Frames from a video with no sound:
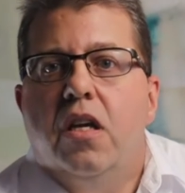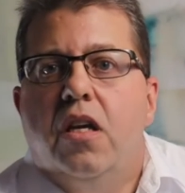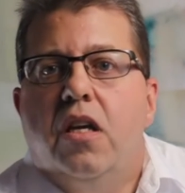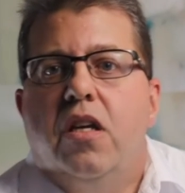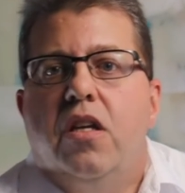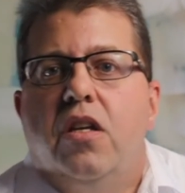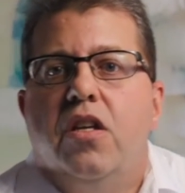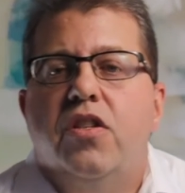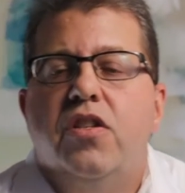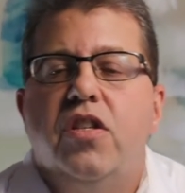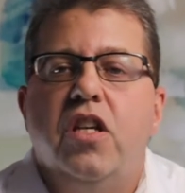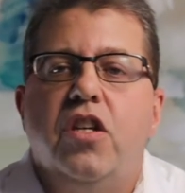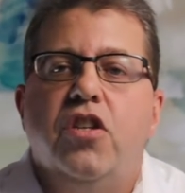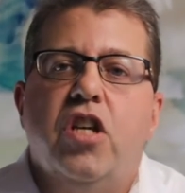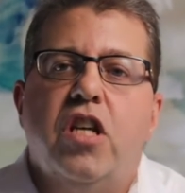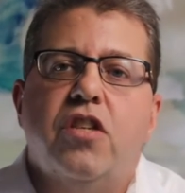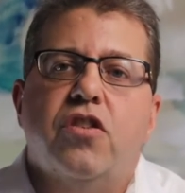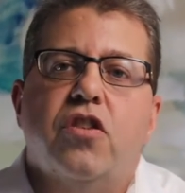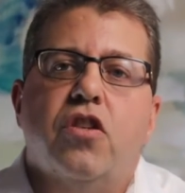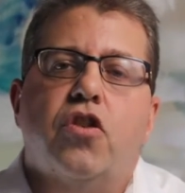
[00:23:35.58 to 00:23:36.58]
You see,
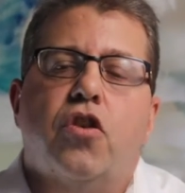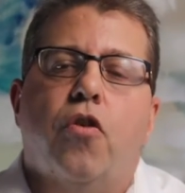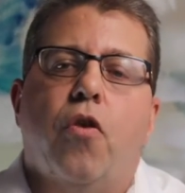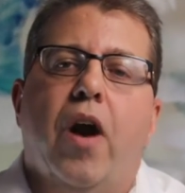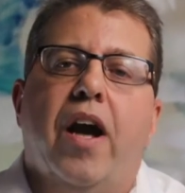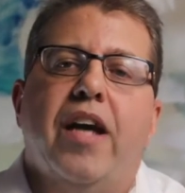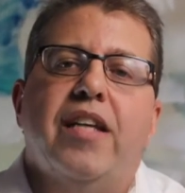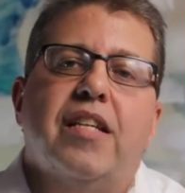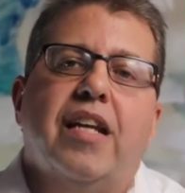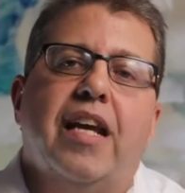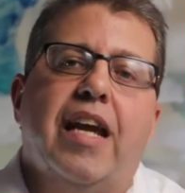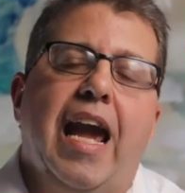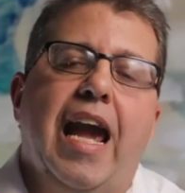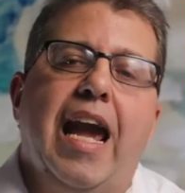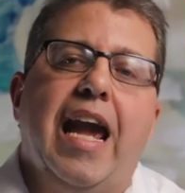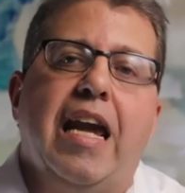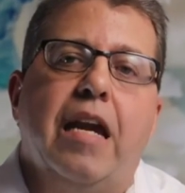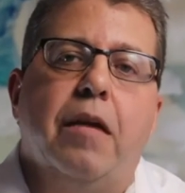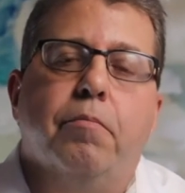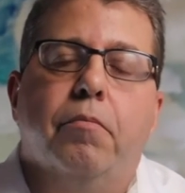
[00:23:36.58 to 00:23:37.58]
Jesus Christ
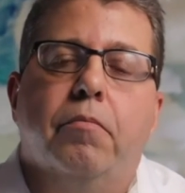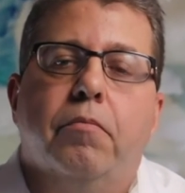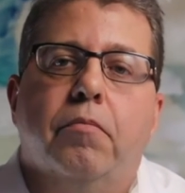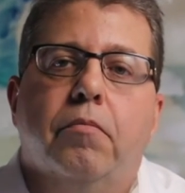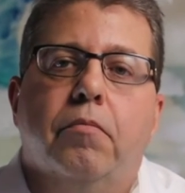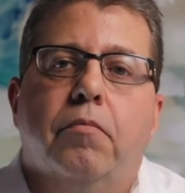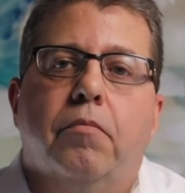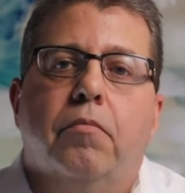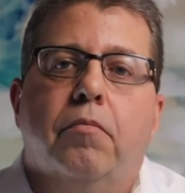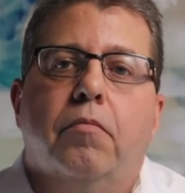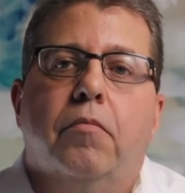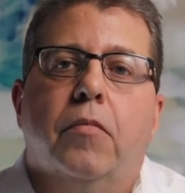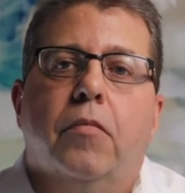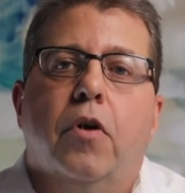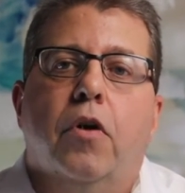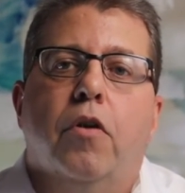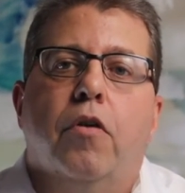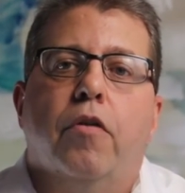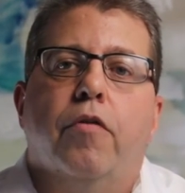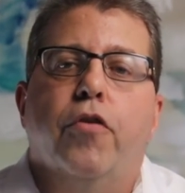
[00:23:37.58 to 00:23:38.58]
came
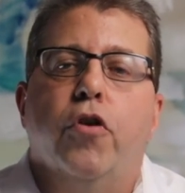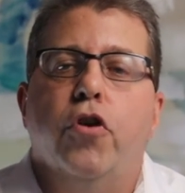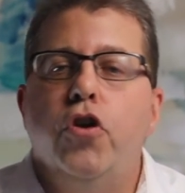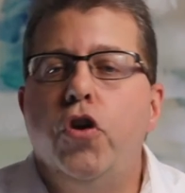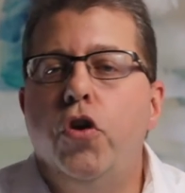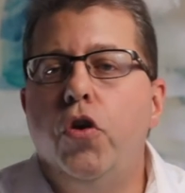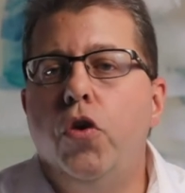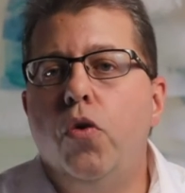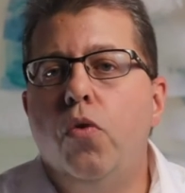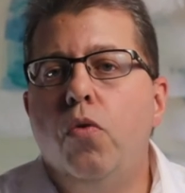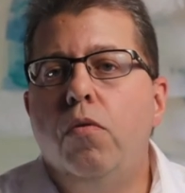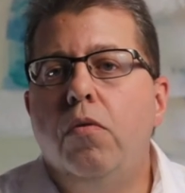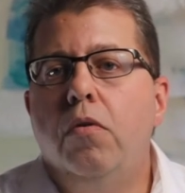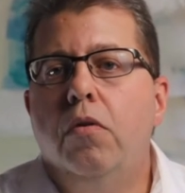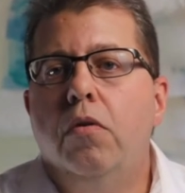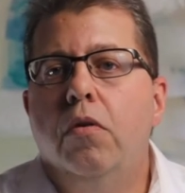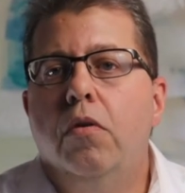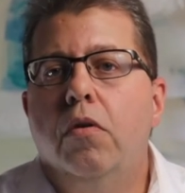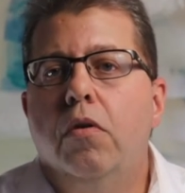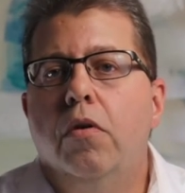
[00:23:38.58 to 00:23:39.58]
for you,
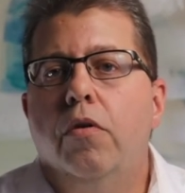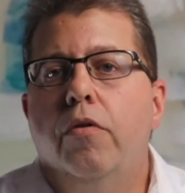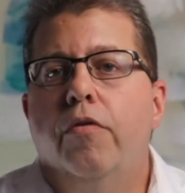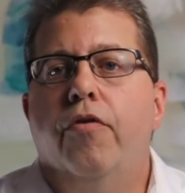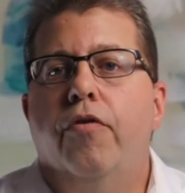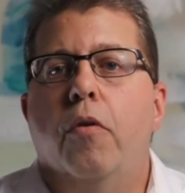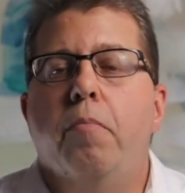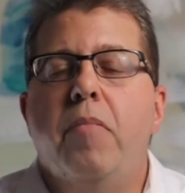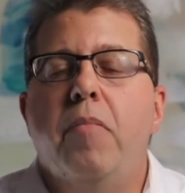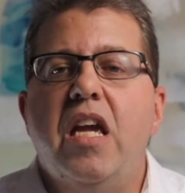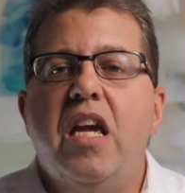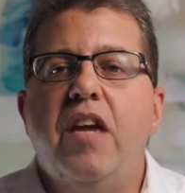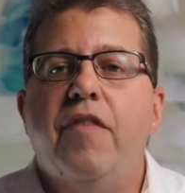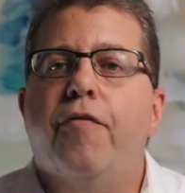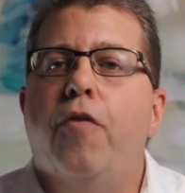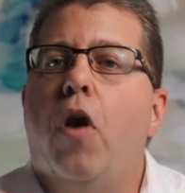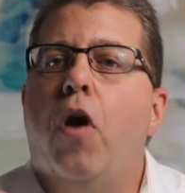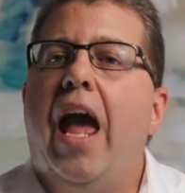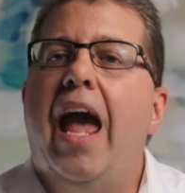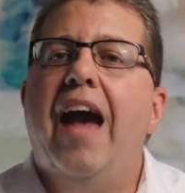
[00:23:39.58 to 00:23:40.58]
for me,
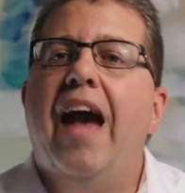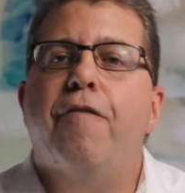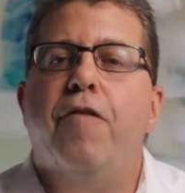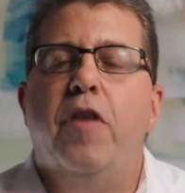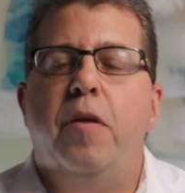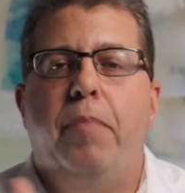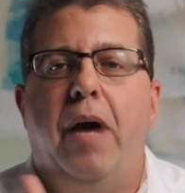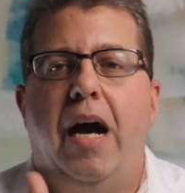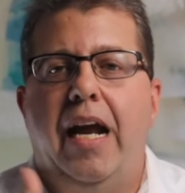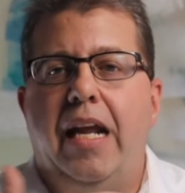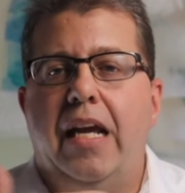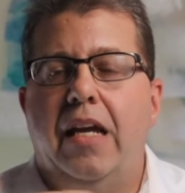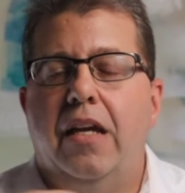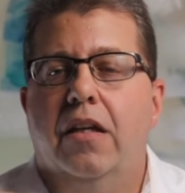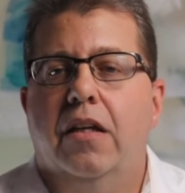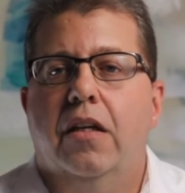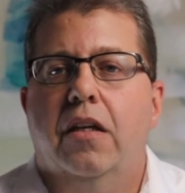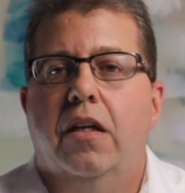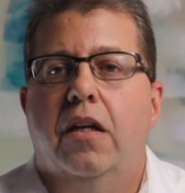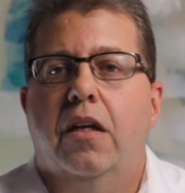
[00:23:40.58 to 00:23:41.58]
for everybody.
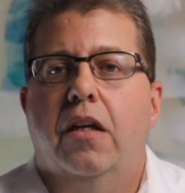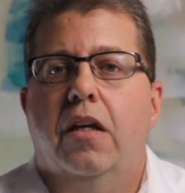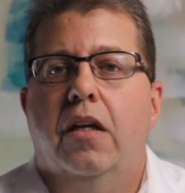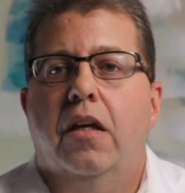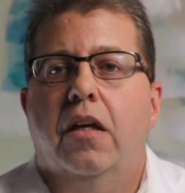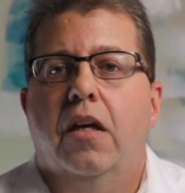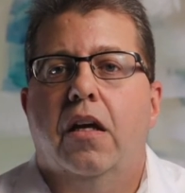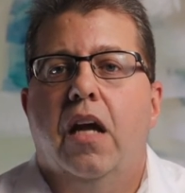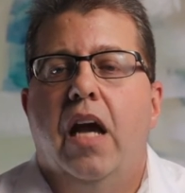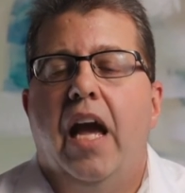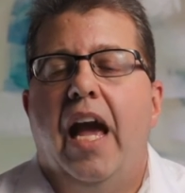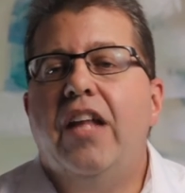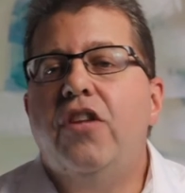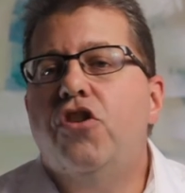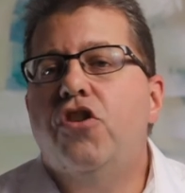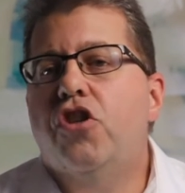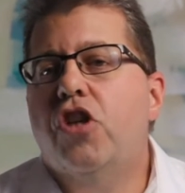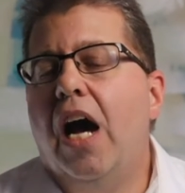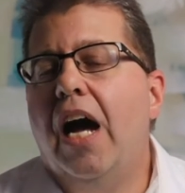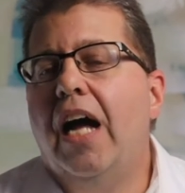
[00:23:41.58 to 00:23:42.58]
And
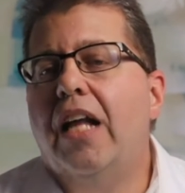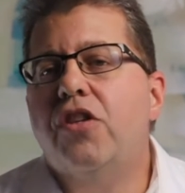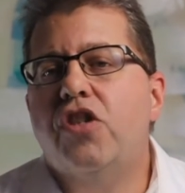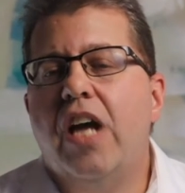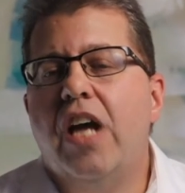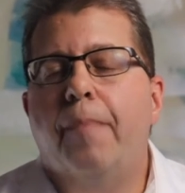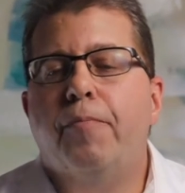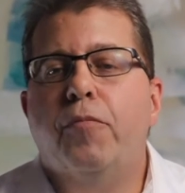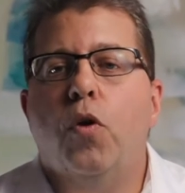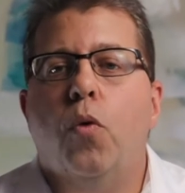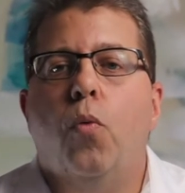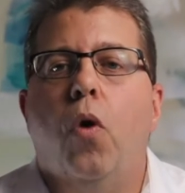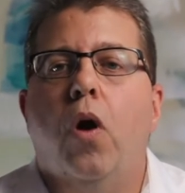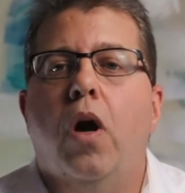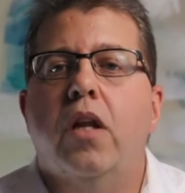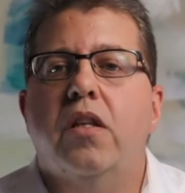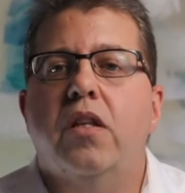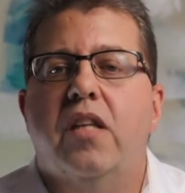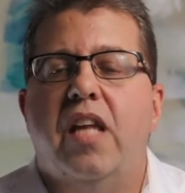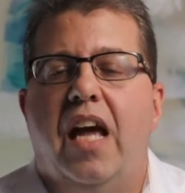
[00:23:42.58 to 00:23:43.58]
John chapter
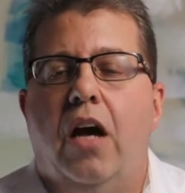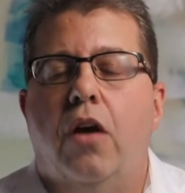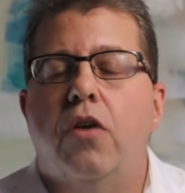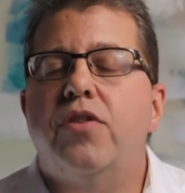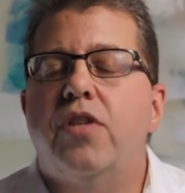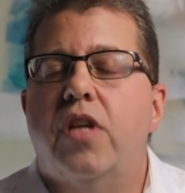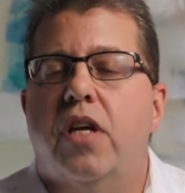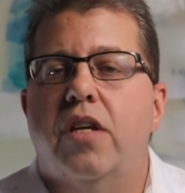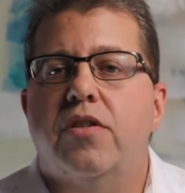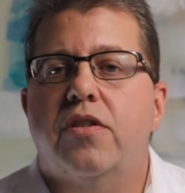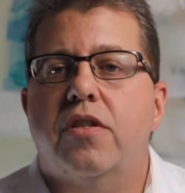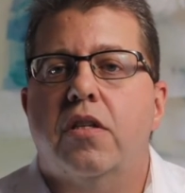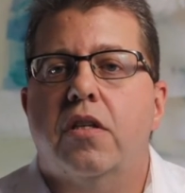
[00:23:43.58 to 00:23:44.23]
1 tells us